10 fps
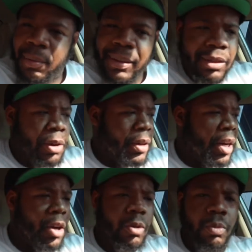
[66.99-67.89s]
What's going
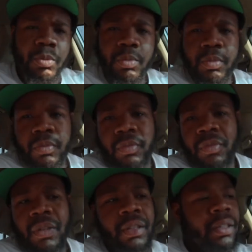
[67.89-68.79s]
on?
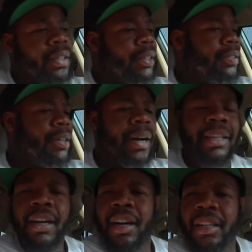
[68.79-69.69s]
So I
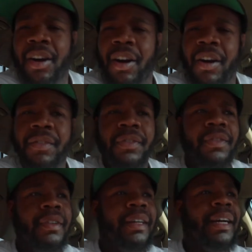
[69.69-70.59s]
cut the car off,
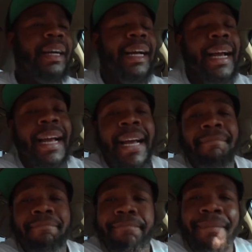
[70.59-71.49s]

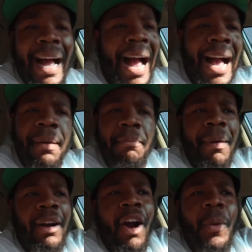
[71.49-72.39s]
and
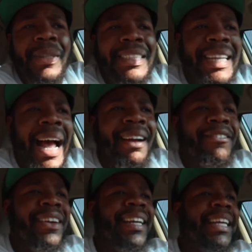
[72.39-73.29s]
my car was not
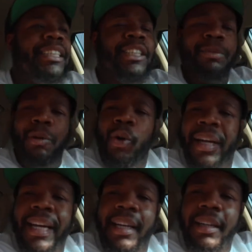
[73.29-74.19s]
really
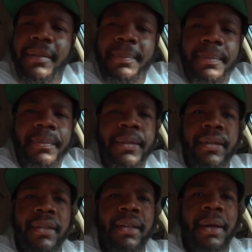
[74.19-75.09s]
smoking,
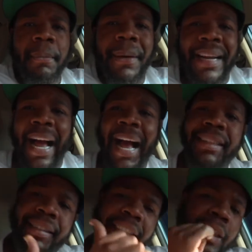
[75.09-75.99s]
but I
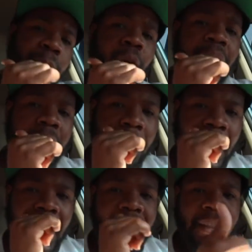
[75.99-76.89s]
seen smoke in the
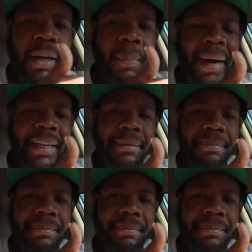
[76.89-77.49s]
tailpipe.